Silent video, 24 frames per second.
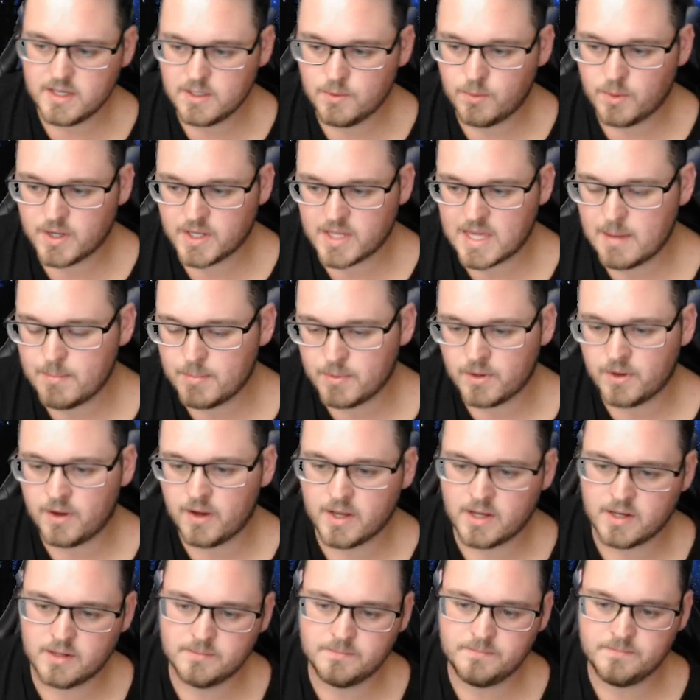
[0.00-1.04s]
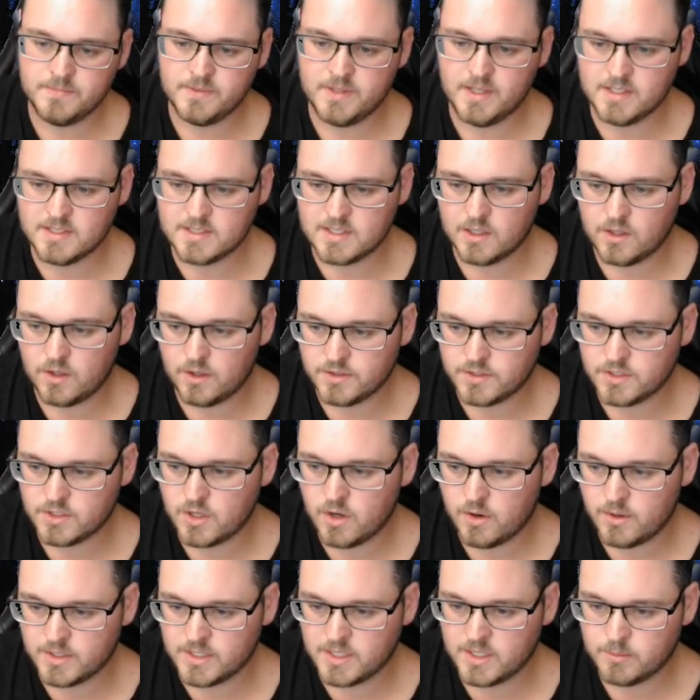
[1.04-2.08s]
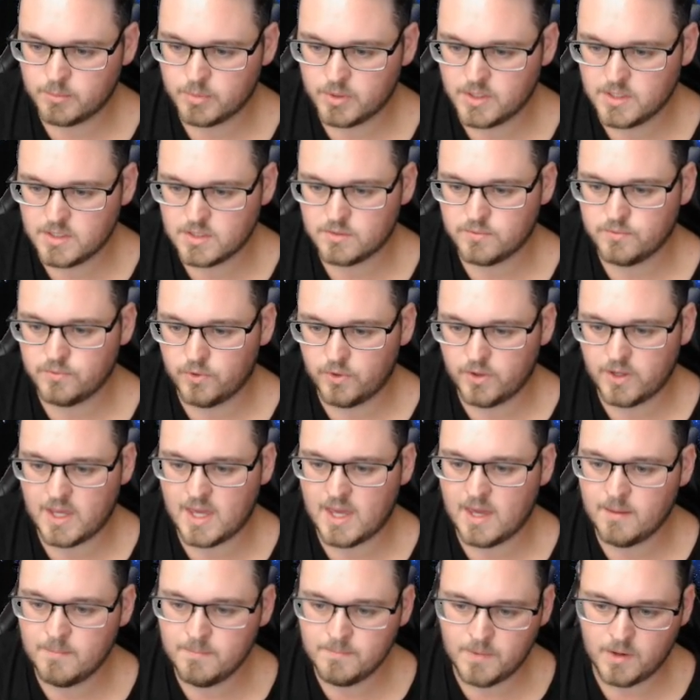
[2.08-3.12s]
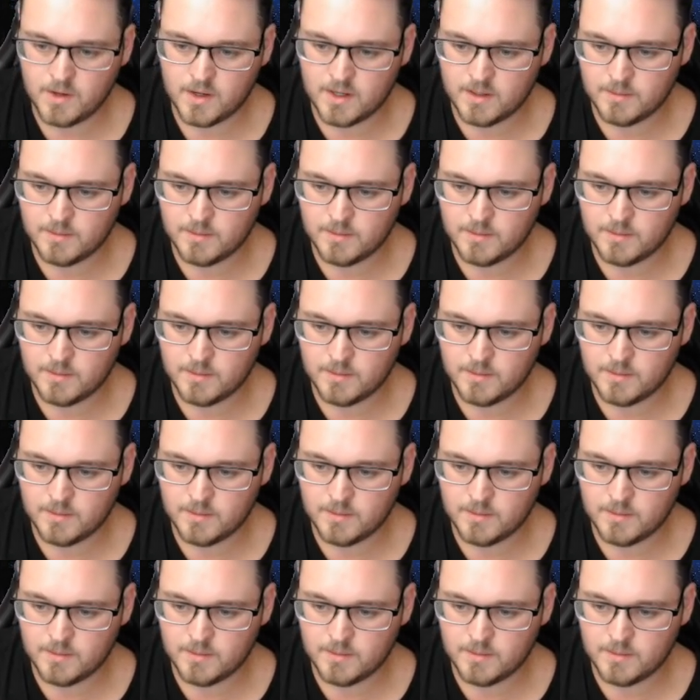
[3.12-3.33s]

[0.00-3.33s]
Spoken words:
want to keep an eye on. There's a lot to go under the bridge for him.